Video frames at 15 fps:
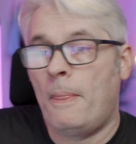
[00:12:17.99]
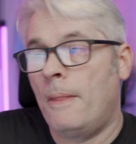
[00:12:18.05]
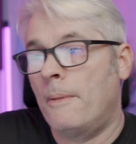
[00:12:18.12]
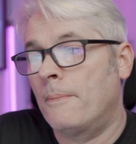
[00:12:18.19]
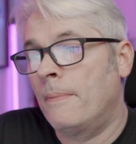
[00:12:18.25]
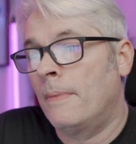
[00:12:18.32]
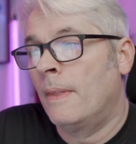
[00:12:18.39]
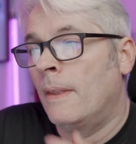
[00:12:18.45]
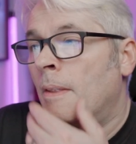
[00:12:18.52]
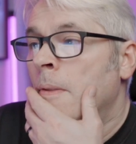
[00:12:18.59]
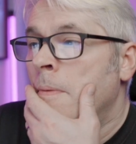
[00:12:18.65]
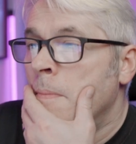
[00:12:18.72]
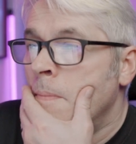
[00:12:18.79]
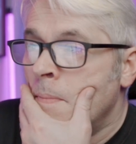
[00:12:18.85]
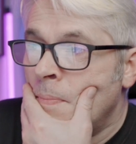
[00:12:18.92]

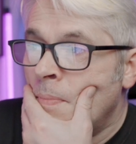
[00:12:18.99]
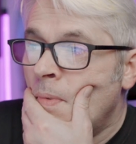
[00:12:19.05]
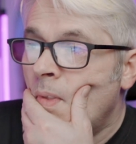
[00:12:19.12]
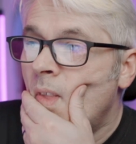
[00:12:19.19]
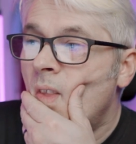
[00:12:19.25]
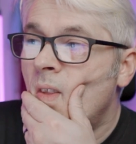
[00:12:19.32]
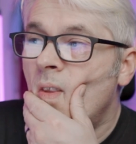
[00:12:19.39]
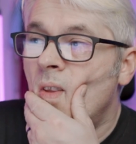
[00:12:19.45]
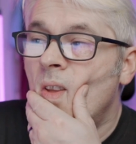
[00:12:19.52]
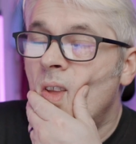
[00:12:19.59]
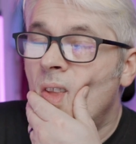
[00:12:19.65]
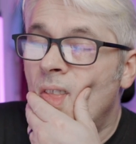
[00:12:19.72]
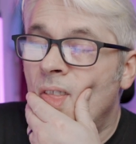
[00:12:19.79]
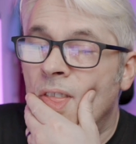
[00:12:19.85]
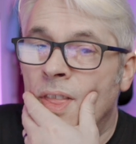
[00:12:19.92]

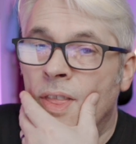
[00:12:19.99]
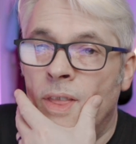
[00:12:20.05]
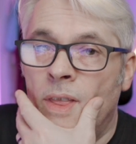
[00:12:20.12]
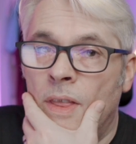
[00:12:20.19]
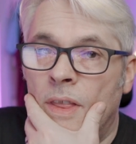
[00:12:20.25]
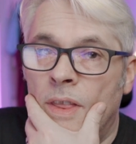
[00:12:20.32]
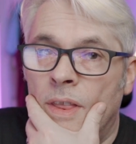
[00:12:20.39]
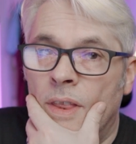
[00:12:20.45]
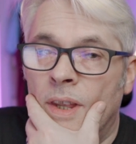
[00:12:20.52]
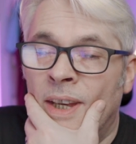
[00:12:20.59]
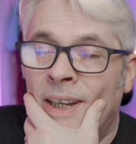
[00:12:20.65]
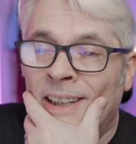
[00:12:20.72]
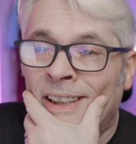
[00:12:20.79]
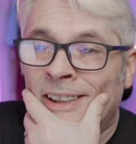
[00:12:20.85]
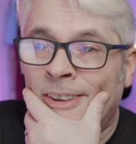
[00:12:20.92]

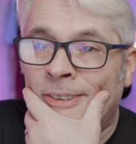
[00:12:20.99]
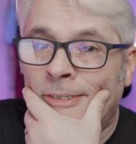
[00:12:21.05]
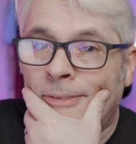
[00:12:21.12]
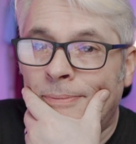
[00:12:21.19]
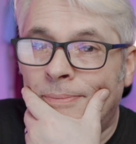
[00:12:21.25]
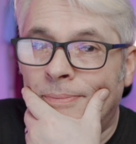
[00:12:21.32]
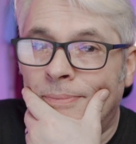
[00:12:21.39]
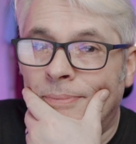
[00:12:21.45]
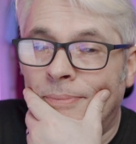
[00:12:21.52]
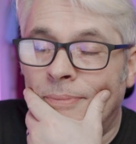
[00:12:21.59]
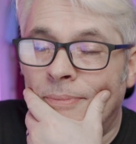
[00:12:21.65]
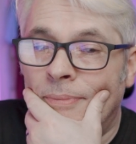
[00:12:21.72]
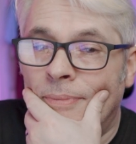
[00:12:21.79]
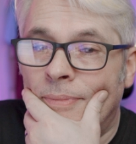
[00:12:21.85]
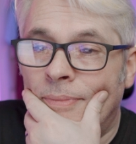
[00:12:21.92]

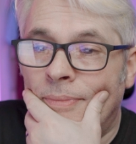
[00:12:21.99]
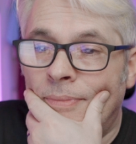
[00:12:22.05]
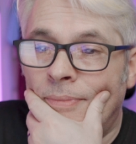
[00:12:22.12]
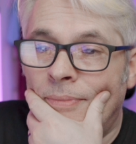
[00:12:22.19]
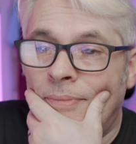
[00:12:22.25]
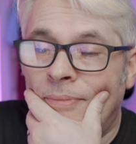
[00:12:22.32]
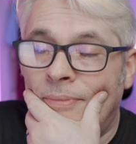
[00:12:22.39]
(no one is talking)